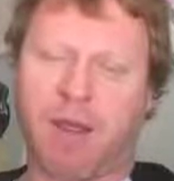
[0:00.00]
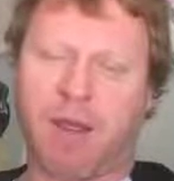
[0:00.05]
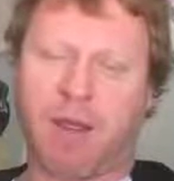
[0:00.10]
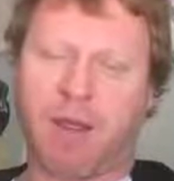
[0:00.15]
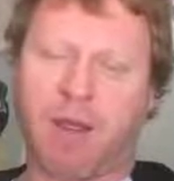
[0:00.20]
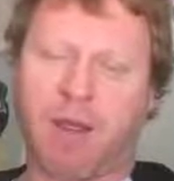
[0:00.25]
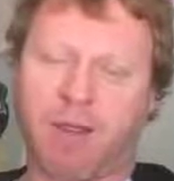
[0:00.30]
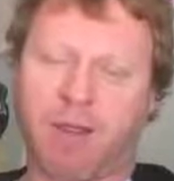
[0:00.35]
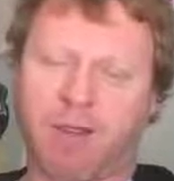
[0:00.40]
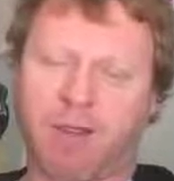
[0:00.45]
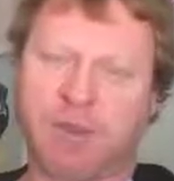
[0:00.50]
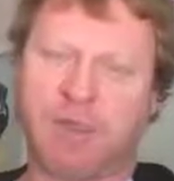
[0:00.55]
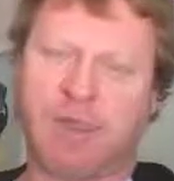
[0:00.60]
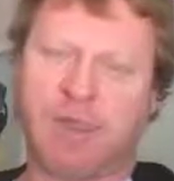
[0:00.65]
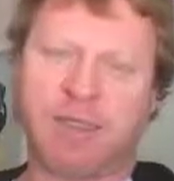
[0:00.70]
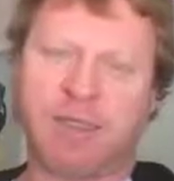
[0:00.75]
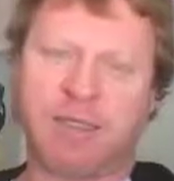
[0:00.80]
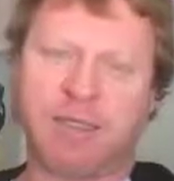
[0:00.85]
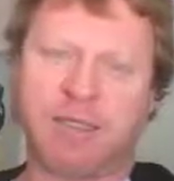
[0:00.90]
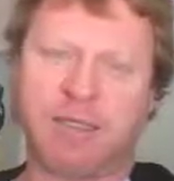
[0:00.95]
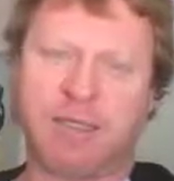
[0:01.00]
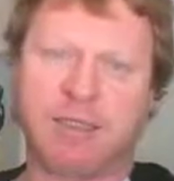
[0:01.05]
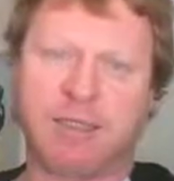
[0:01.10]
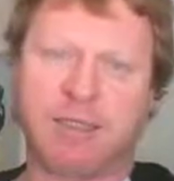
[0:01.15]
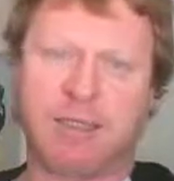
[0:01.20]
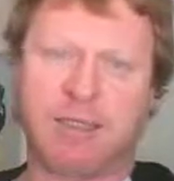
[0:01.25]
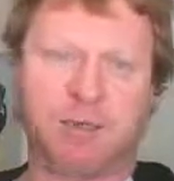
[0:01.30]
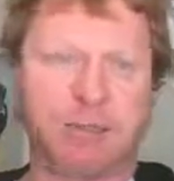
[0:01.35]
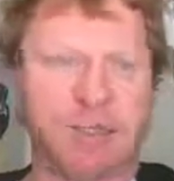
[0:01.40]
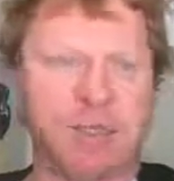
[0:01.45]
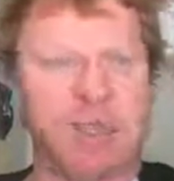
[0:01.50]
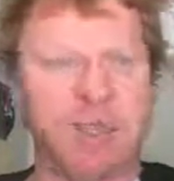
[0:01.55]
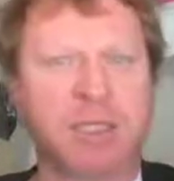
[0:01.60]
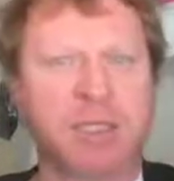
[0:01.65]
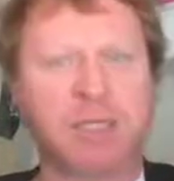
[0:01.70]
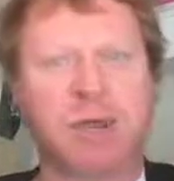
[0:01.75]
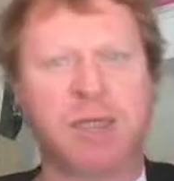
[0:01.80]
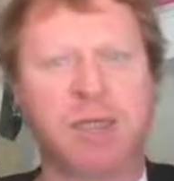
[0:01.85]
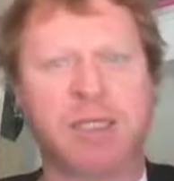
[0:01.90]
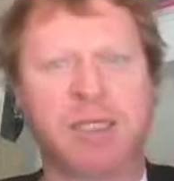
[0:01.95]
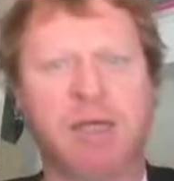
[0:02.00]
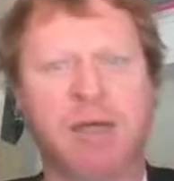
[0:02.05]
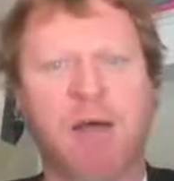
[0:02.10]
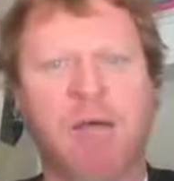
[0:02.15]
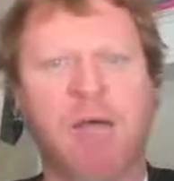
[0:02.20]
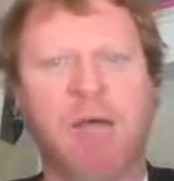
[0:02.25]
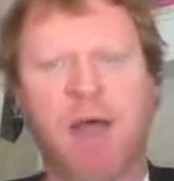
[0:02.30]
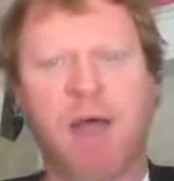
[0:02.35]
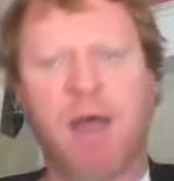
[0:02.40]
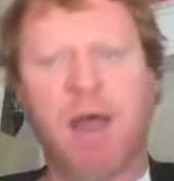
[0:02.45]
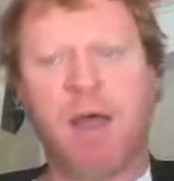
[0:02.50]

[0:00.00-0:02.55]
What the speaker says: in youth studies that looks at this kind of stuff.